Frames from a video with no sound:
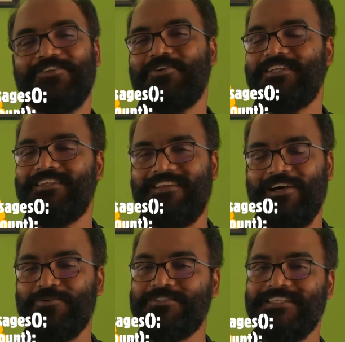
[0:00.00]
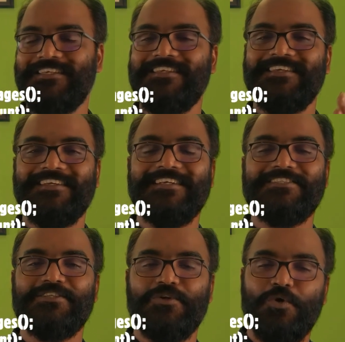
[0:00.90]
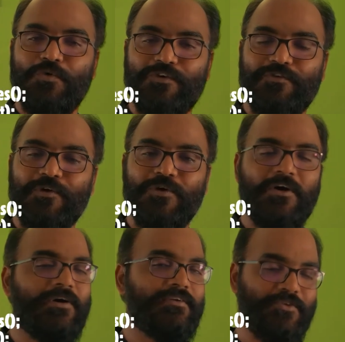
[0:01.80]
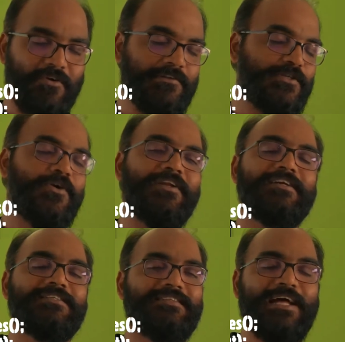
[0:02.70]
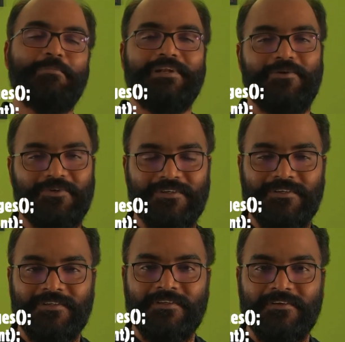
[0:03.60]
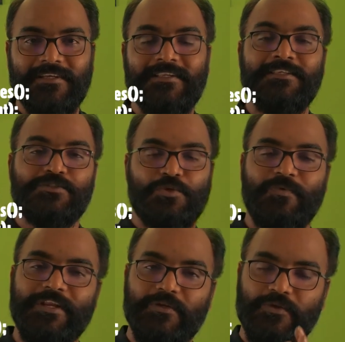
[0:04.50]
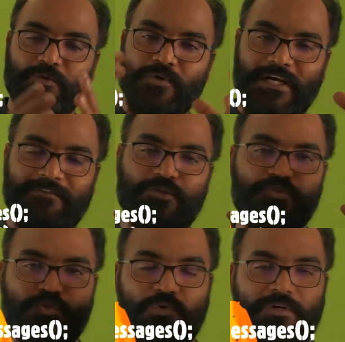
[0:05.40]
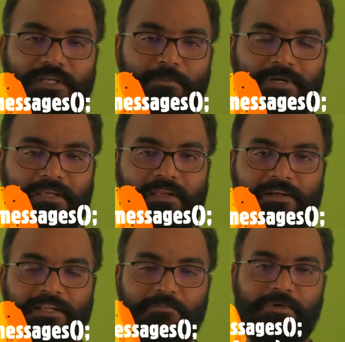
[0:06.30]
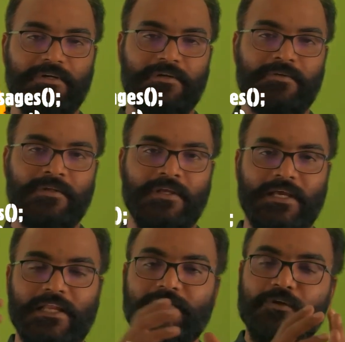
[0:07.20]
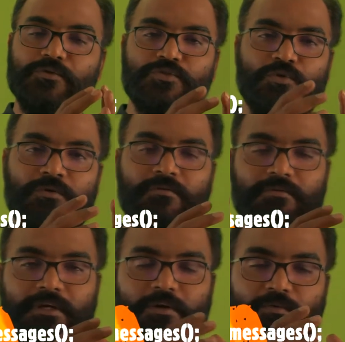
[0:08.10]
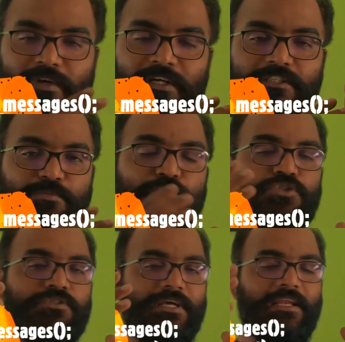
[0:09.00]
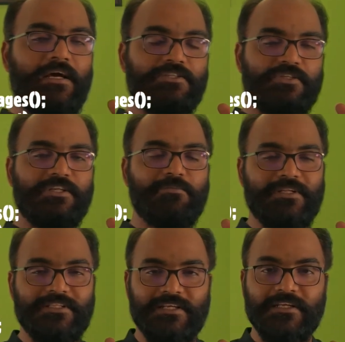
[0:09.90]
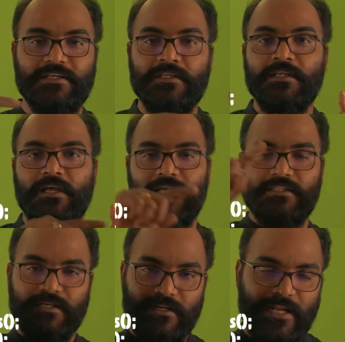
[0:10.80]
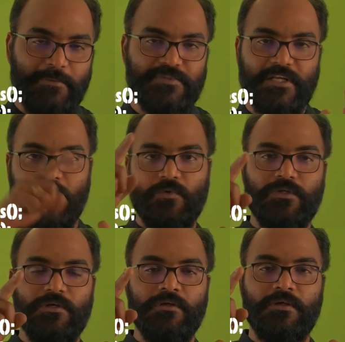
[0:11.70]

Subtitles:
You can now see integer overflow, or you also call it as wraparound. Right? So when you have to store a particular number, and when you store, when it is pushed a larger number than it, either it wraps around